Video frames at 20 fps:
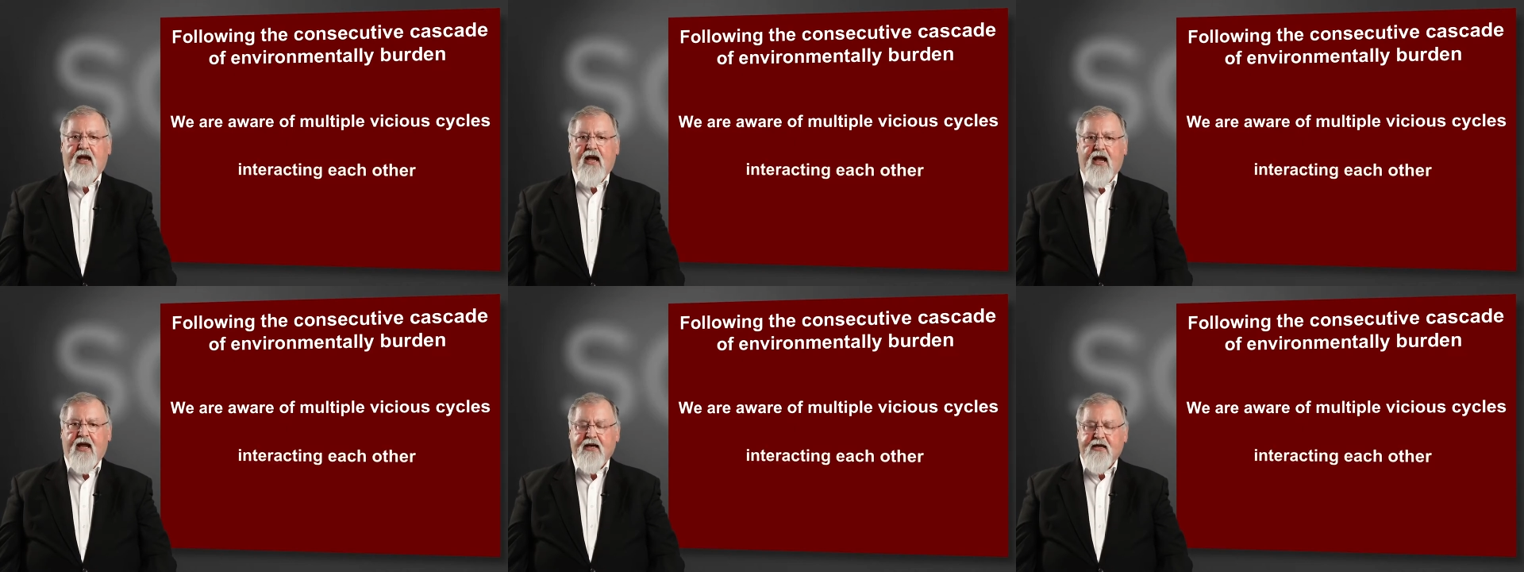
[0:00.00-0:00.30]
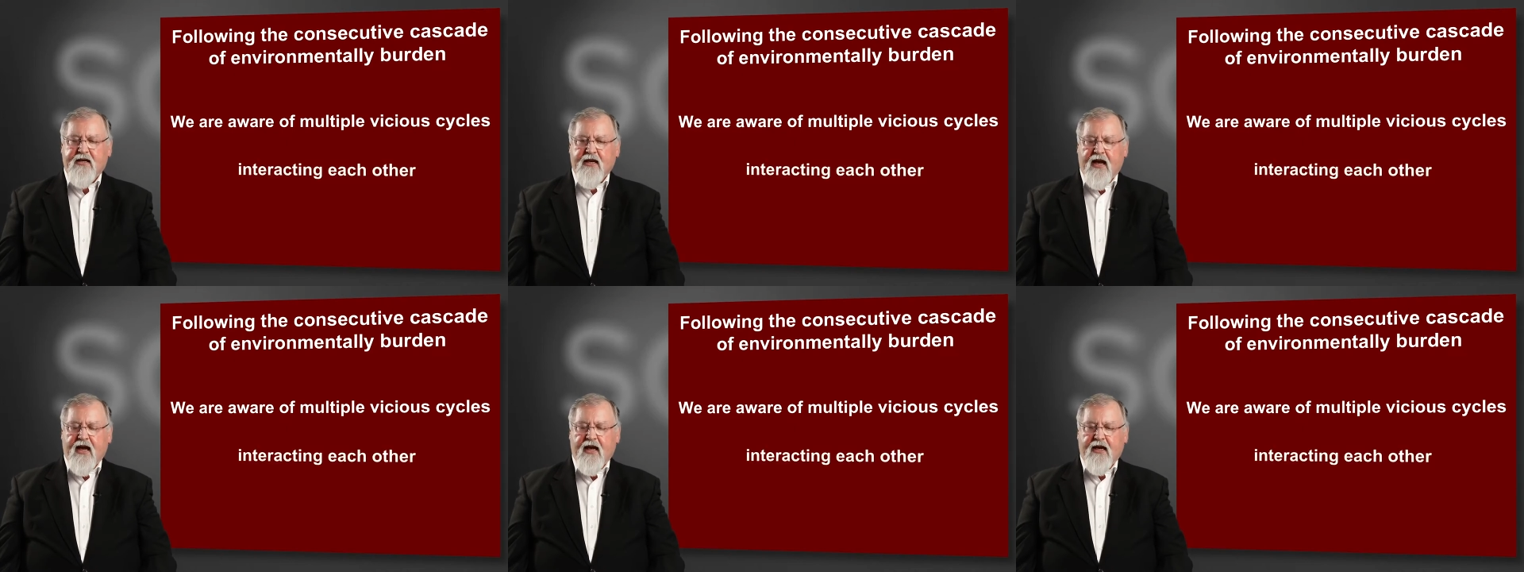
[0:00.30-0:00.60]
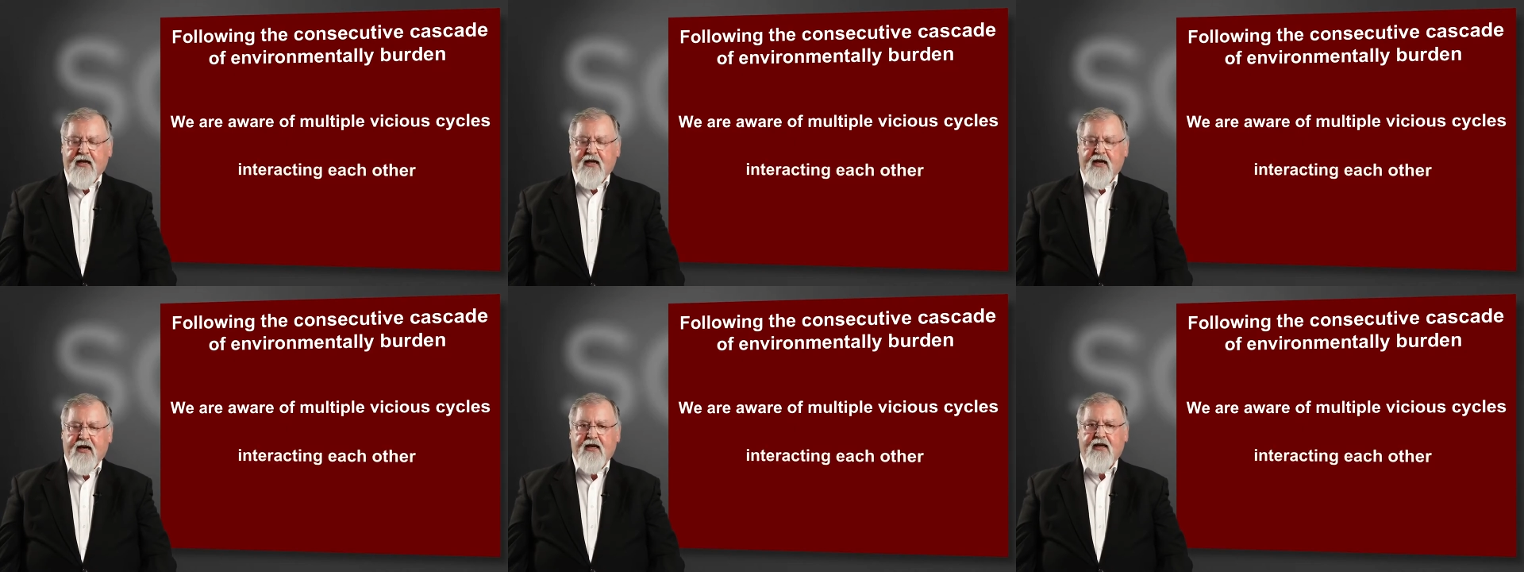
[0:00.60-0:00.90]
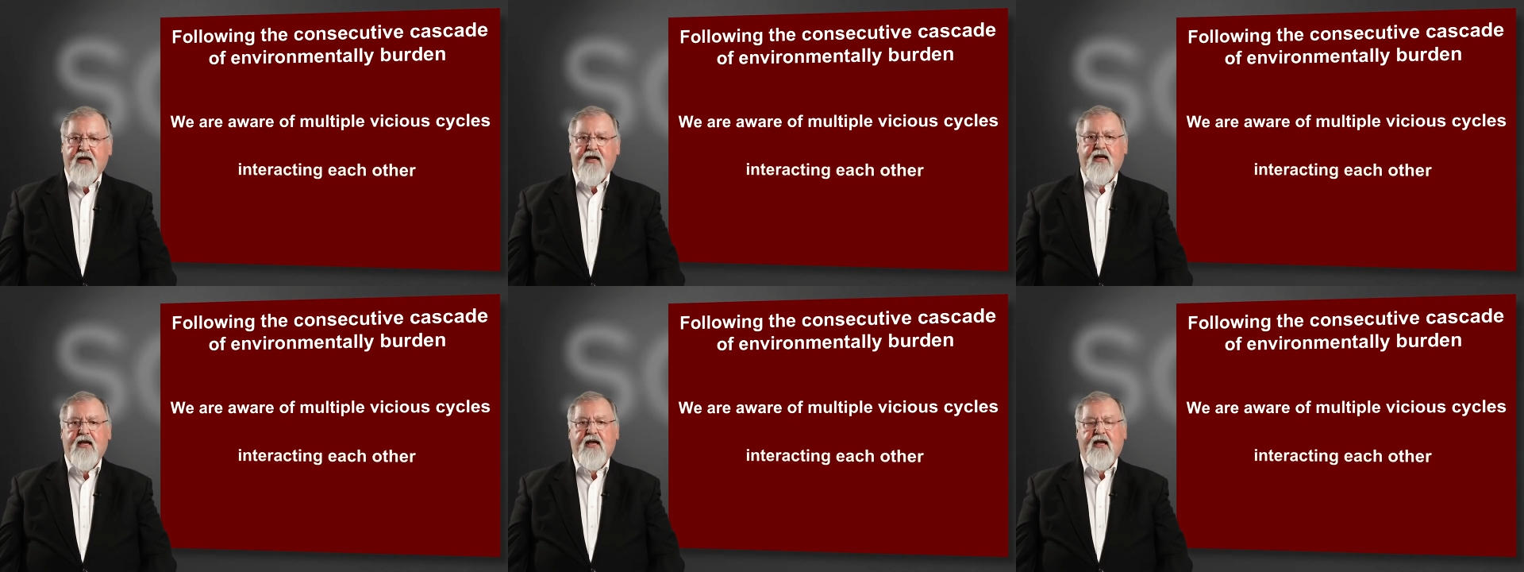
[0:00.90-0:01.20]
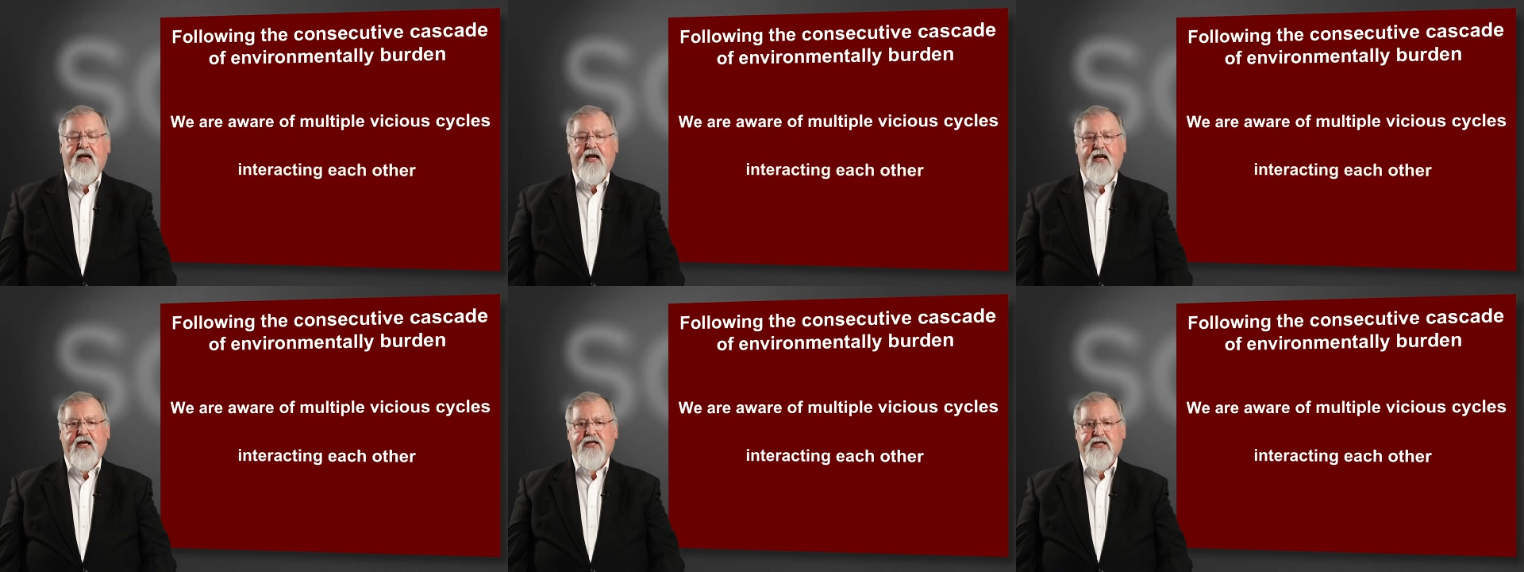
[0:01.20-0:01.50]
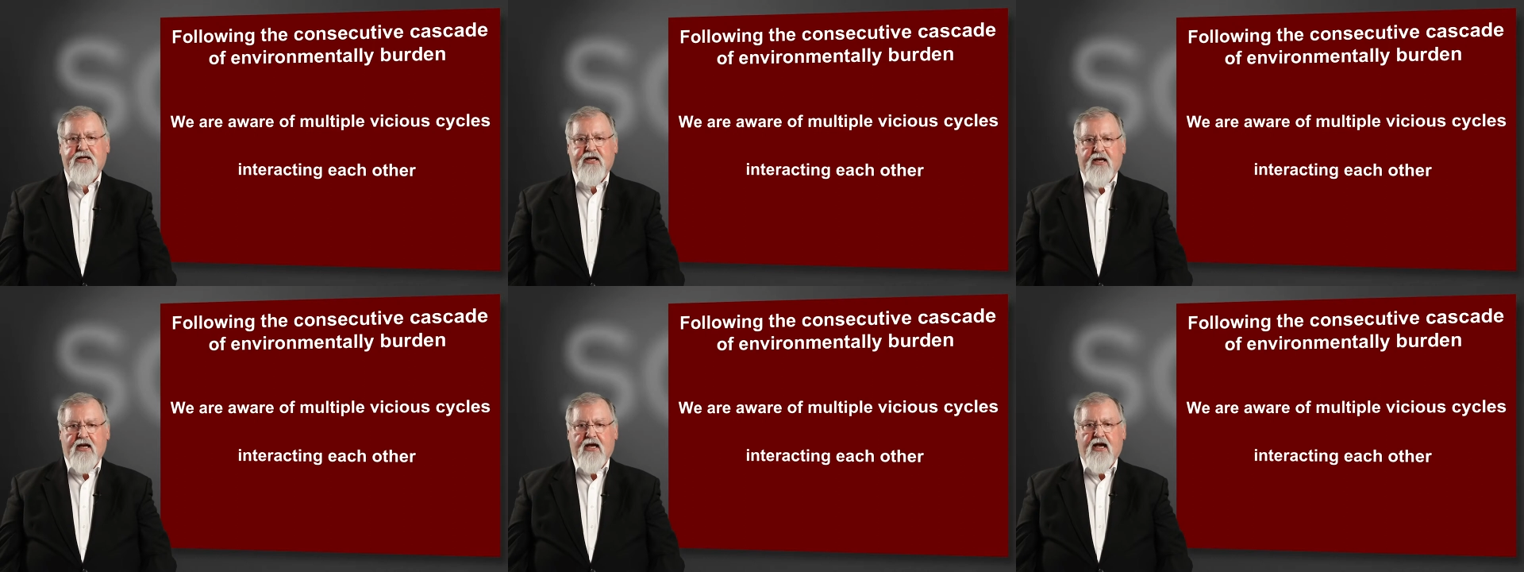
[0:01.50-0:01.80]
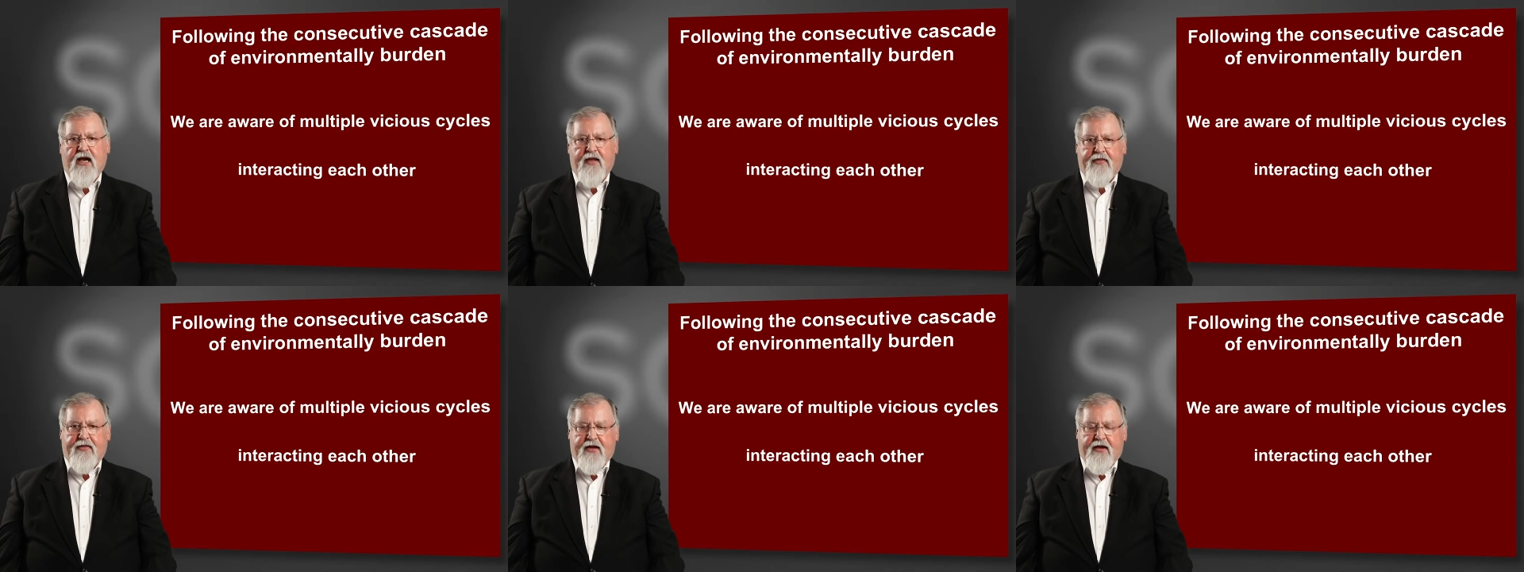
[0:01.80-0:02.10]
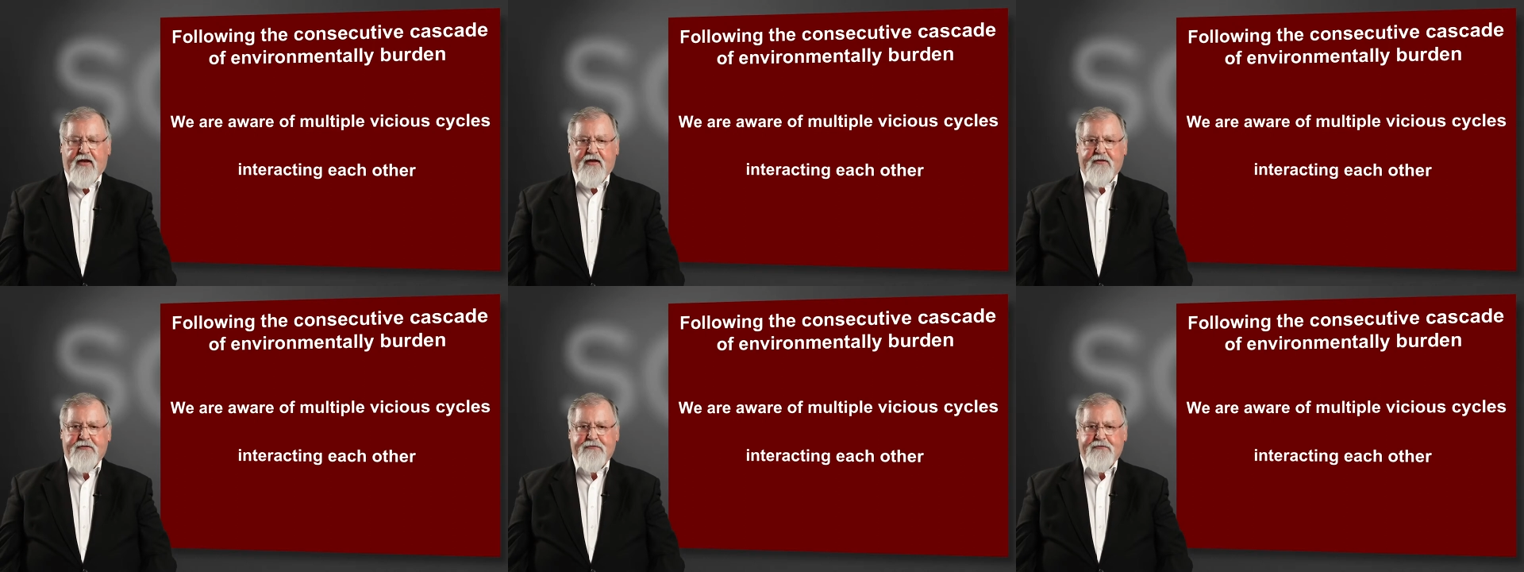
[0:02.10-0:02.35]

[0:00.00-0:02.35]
interacting each other.